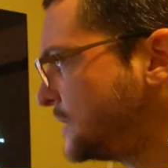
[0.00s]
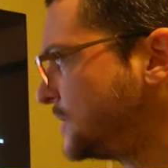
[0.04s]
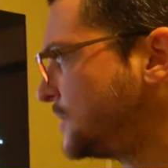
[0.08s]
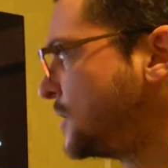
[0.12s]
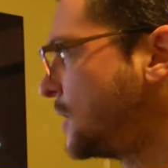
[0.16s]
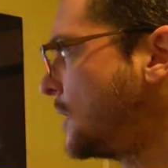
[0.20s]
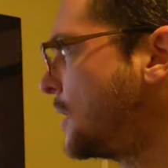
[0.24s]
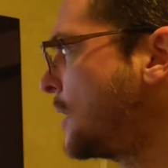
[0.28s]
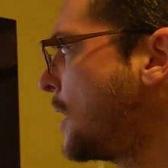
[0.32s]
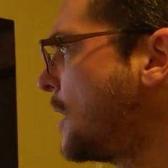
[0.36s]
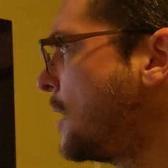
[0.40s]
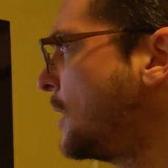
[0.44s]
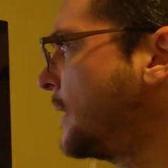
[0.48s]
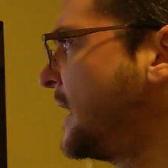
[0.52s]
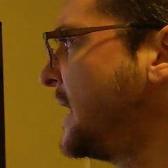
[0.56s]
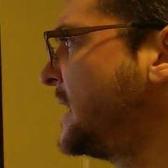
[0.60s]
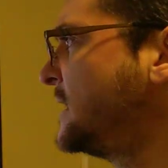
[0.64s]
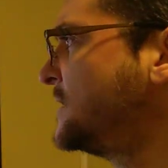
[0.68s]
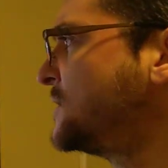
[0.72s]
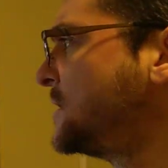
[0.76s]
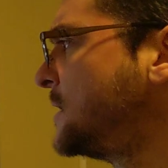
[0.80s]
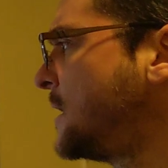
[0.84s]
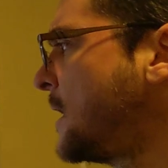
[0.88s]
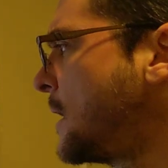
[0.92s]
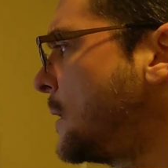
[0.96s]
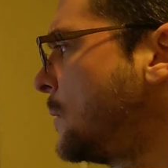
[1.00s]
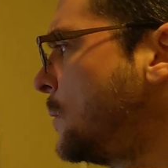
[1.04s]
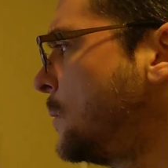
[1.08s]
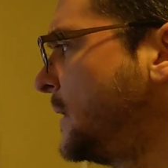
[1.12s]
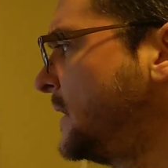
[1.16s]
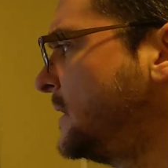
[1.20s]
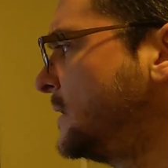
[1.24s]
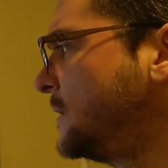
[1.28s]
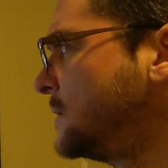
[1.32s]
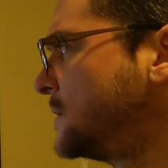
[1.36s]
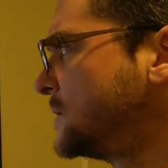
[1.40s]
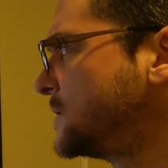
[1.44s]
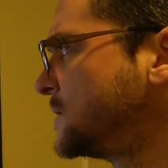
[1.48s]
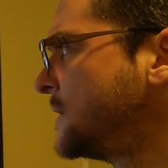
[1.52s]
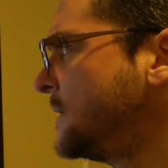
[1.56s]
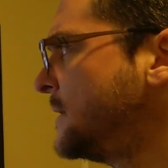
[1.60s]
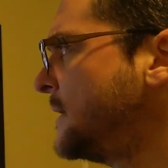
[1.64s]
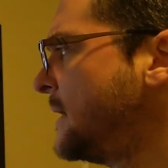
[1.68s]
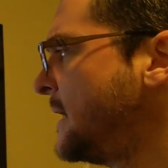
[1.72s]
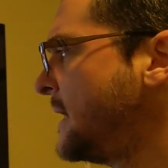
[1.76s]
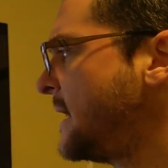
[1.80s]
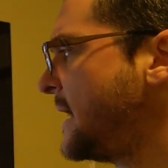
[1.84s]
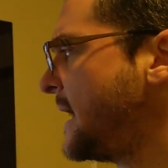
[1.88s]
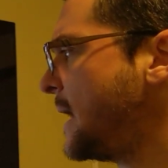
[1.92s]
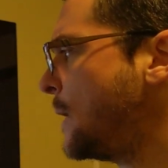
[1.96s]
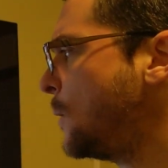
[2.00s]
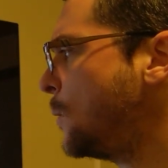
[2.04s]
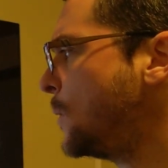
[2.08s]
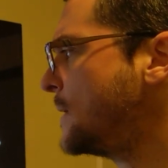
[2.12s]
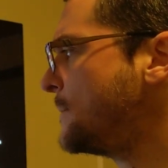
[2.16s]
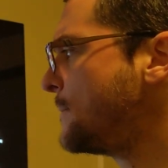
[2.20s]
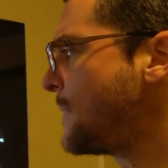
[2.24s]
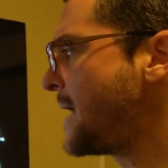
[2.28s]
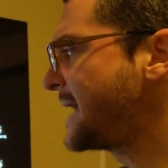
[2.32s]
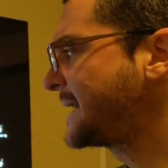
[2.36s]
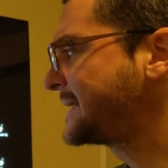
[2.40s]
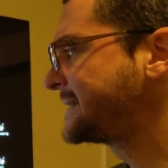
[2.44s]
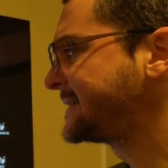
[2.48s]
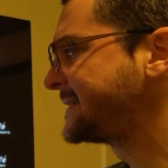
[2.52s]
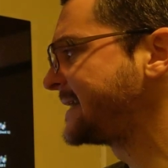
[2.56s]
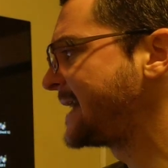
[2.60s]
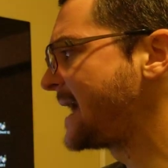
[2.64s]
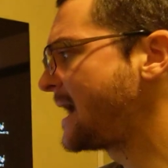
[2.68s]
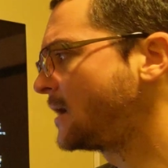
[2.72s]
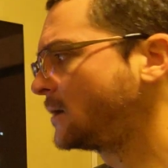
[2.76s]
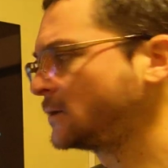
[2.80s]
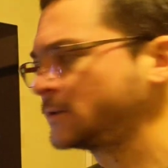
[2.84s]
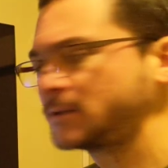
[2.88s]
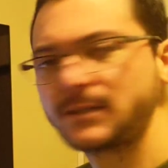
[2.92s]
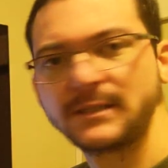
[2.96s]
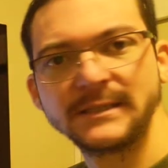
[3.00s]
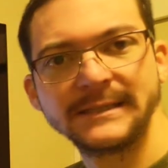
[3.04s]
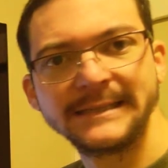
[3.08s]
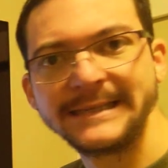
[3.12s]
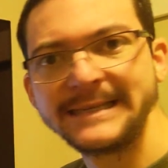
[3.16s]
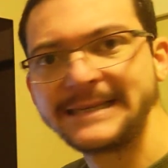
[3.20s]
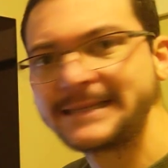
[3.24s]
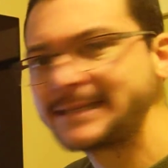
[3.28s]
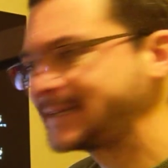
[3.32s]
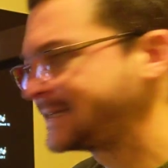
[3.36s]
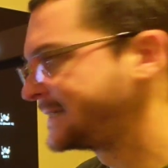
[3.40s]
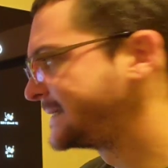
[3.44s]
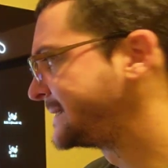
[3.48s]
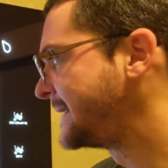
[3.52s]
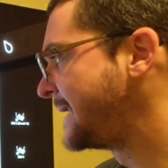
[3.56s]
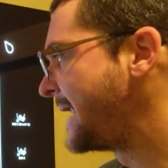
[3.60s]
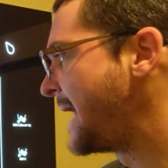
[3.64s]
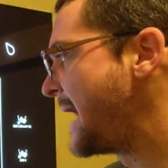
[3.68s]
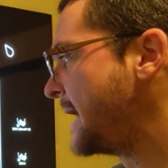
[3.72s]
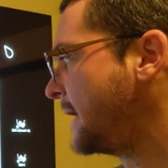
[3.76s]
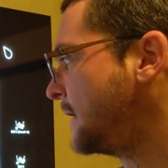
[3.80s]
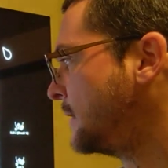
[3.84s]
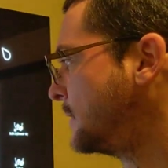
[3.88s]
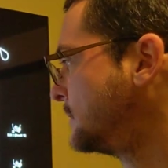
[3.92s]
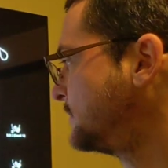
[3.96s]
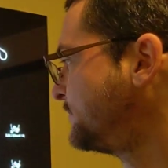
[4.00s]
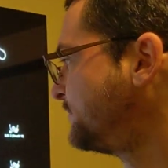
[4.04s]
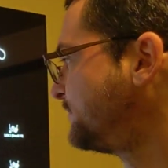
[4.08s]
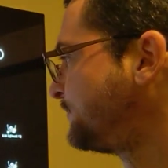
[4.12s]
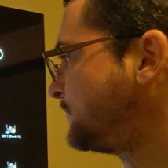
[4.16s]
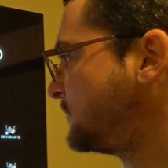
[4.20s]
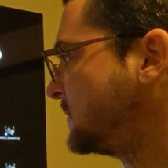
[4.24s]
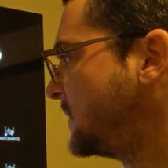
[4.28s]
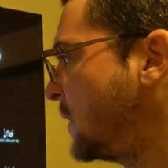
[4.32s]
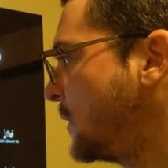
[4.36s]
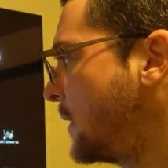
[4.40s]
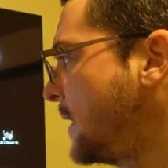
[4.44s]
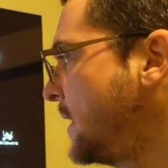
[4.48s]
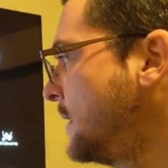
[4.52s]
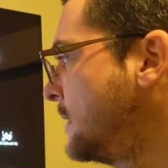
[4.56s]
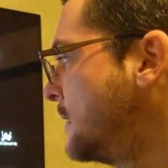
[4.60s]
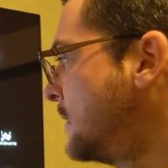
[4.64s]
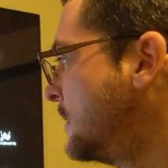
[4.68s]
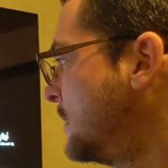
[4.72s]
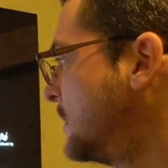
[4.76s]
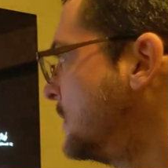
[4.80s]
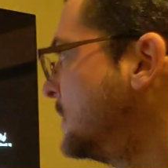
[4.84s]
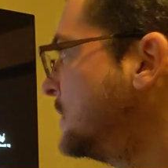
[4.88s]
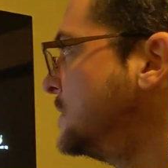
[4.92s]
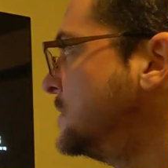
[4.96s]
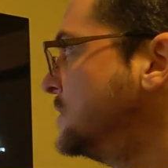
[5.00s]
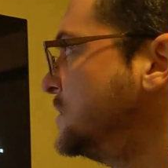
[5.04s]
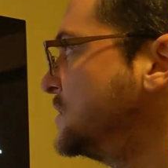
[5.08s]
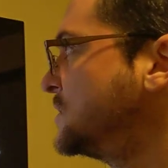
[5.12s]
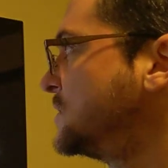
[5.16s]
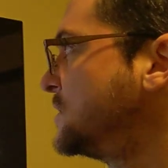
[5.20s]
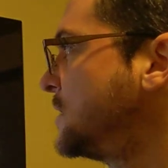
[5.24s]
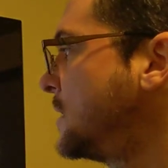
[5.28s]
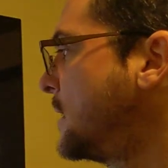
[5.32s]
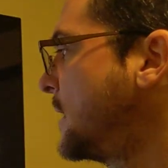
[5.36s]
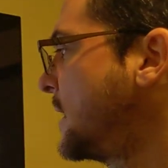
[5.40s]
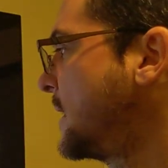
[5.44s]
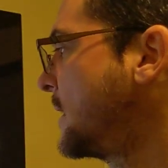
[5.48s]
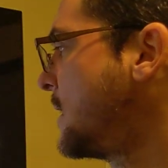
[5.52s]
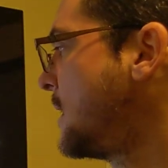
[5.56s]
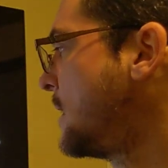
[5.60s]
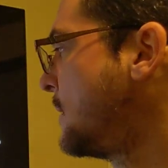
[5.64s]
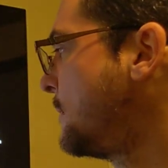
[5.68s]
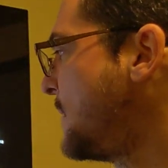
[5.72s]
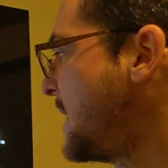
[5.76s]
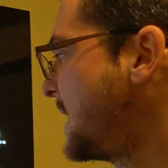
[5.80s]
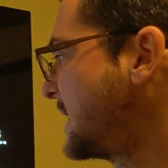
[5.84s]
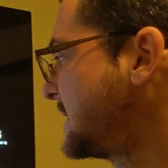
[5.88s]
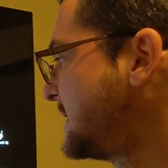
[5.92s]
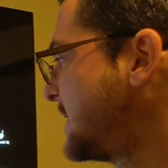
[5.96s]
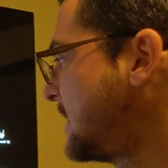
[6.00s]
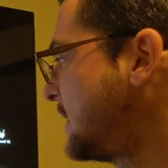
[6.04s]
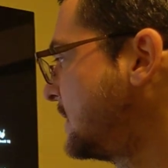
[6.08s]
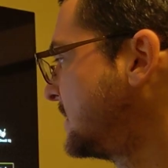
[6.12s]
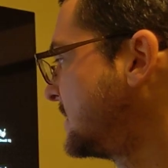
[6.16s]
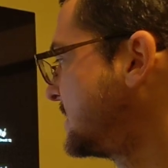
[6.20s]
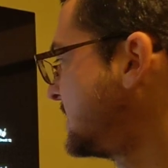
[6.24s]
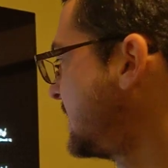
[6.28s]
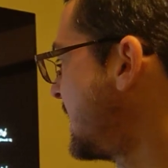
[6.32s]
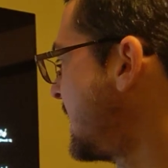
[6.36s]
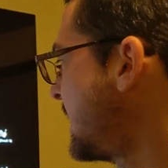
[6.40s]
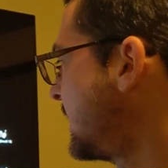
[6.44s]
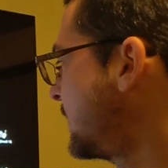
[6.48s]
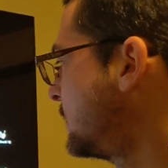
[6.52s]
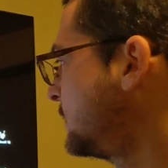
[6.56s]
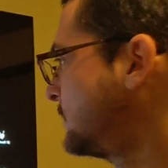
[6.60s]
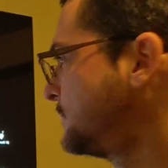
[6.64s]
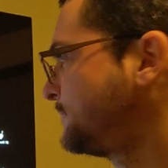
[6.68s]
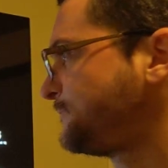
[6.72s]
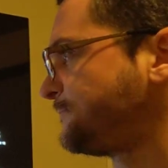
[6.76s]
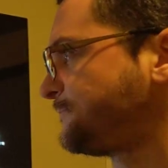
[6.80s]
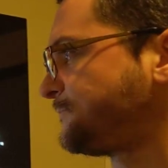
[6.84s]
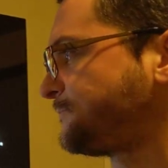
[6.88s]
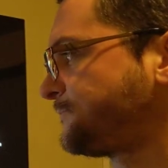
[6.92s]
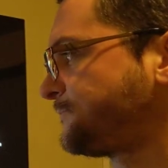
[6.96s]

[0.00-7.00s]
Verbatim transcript: turn on HDR on Windows and we max out this slider okay just turn it on max out the slider